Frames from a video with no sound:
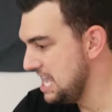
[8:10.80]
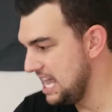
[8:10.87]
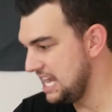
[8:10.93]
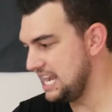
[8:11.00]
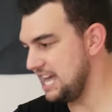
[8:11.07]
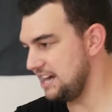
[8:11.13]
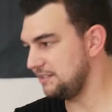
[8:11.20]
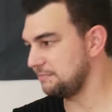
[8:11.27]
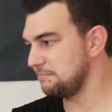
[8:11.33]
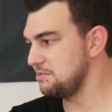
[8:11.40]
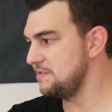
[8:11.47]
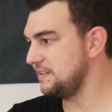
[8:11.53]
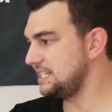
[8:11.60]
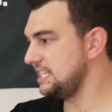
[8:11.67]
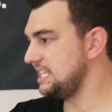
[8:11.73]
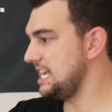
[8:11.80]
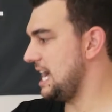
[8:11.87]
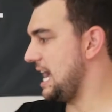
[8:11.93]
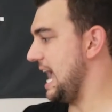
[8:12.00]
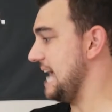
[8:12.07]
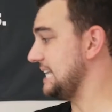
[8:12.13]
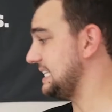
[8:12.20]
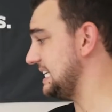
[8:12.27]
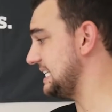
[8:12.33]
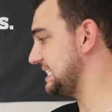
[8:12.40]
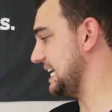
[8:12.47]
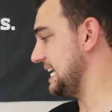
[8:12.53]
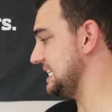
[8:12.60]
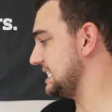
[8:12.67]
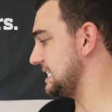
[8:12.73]
Now moving to the
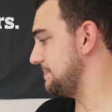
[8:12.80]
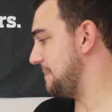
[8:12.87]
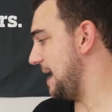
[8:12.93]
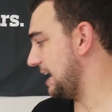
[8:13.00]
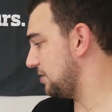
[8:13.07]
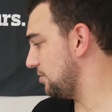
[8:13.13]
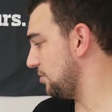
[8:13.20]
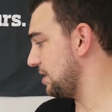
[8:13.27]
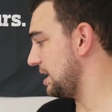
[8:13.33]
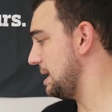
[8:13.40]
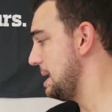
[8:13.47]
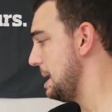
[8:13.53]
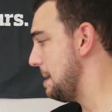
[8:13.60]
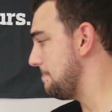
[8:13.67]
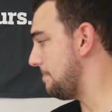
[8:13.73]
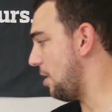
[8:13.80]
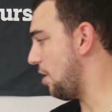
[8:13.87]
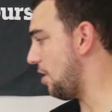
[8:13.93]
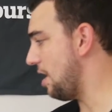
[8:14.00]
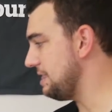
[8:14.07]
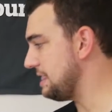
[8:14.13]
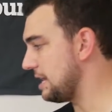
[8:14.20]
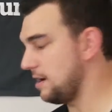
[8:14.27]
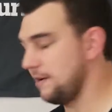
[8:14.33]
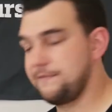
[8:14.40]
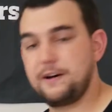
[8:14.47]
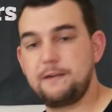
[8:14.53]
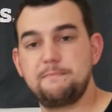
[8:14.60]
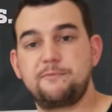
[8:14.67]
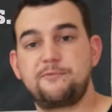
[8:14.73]
SSDs at the back corner, behind that
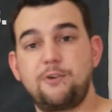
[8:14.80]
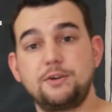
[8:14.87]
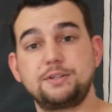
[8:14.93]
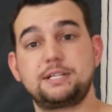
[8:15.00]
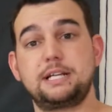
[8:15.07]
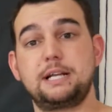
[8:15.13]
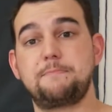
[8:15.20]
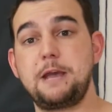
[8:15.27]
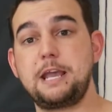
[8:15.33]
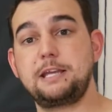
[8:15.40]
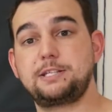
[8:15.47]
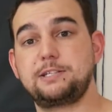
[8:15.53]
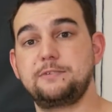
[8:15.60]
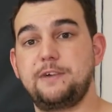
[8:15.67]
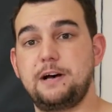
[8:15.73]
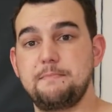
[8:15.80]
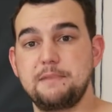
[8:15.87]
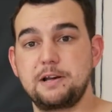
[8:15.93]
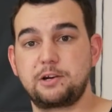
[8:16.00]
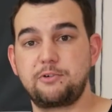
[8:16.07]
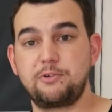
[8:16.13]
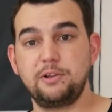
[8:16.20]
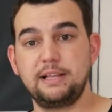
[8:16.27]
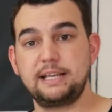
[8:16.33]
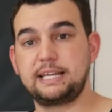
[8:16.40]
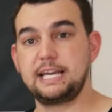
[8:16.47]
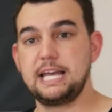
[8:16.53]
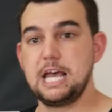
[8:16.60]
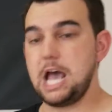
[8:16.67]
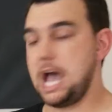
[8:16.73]
I've frosted a piece of acrylic
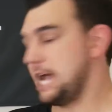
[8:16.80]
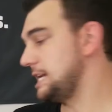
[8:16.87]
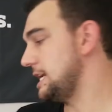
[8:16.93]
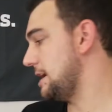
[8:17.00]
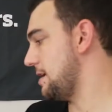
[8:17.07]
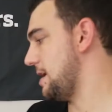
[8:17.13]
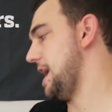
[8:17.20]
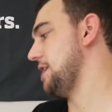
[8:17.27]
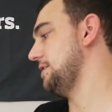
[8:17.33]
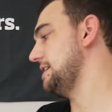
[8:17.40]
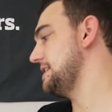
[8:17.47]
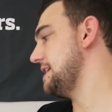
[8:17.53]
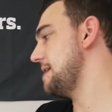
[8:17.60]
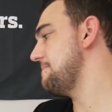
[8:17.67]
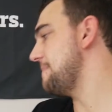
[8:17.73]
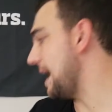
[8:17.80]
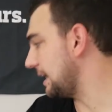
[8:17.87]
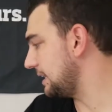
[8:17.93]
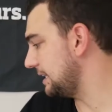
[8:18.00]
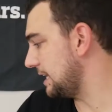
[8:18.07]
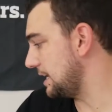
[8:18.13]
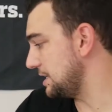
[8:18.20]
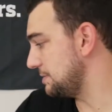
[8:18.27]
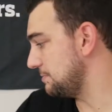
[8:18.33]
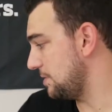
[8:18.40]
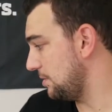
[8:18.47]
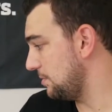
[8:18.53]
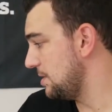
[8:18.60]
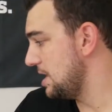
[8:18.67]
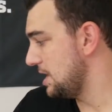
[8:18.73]
and LED backlit that as
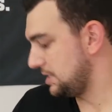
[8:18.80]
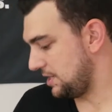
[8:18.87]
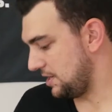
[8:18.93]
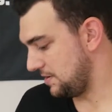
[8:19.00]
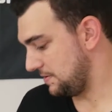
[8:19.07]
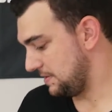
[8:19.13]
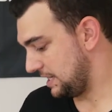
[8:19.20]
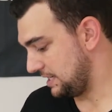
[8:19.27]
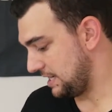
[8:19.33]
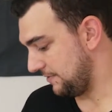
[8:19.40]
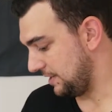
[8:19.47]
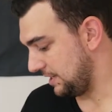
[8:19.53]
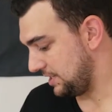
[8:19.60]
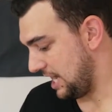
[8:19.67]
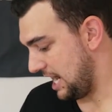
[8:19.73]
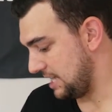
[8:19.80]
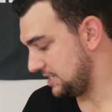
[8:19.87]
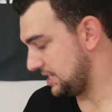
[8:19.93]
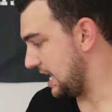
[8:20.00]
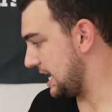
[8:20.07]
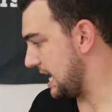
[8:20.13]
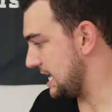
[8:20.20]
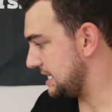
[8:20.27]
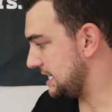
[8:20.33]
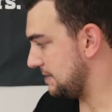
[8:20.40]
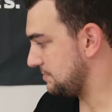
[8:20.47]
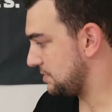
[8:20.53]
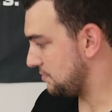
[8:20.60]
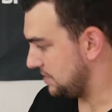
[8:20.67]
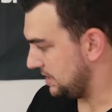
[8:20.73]
well, so you can definitely change that and
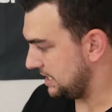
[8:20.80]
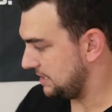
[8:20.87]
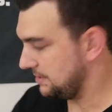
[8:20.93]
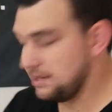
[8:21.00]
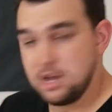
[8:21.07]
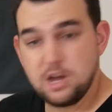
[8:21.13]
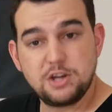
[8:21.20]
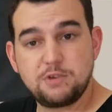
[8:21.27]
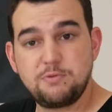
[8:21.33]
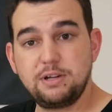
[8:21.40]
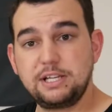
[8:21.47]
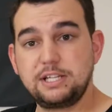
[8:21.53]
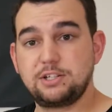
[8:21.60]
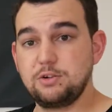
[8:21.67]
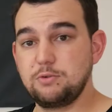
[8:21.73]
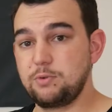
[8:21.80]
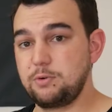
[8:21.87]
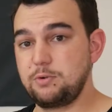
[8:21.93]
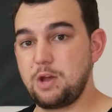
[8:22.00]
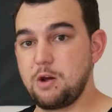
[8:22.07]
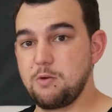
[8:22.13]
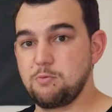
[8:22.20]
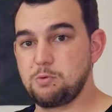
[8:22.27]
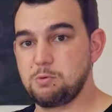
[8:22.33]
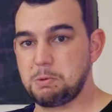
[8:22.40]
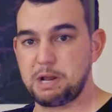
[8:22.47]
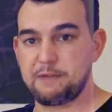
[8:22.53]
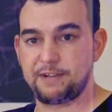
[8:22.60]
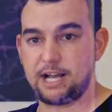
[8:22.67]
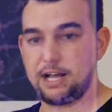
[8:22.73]
to really suit, you know,
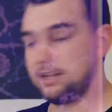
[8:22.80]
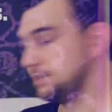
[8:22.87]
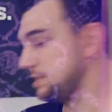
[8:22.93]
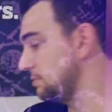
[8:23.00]
whatever colours you